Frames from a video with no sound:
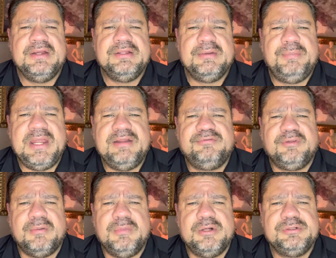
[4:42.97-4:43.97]

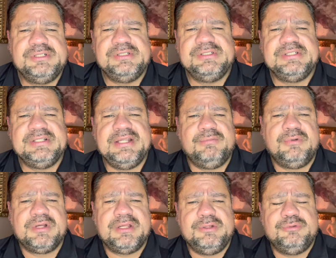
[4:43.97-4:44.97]
painful emotions, and then we'll
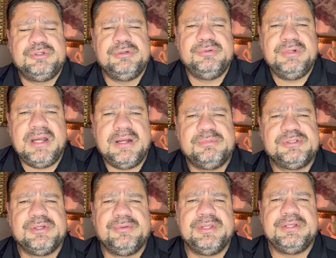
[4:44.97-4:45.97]
get you tuned up
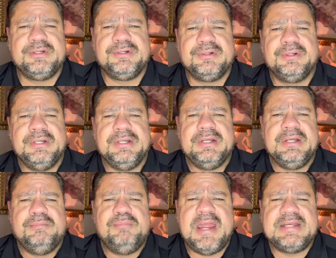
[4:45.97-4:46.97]
so that you're
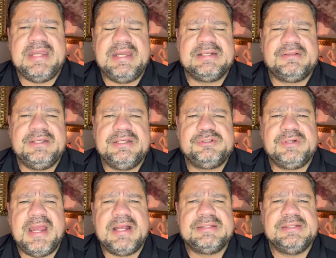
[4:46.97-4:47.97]
magnetically
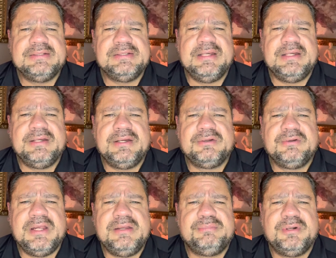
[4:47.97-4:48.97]
attracting a
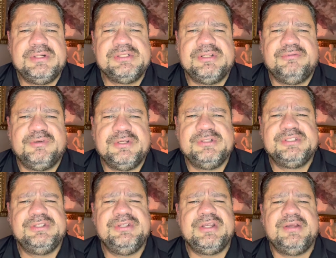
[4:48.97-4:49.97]
great person for you,
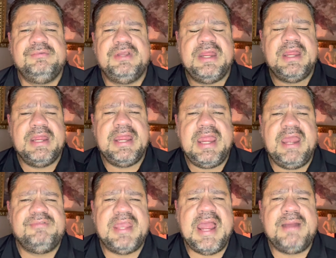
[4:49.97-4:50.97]
so you can
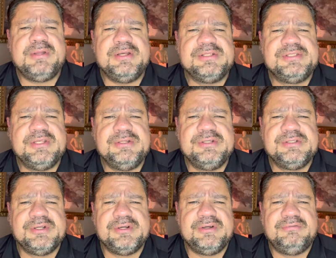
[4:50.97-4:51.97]
have the happiness that you
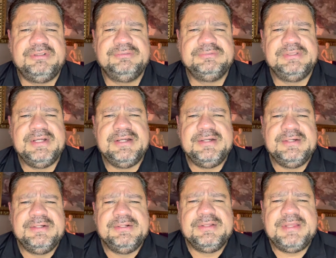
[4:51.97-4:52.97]
deserve.
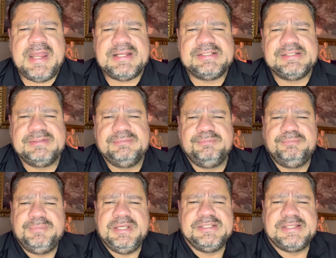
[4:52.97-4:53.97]
Thanks.
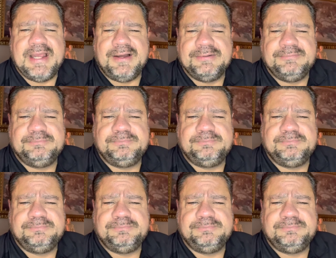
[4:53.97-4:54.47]
Peace out.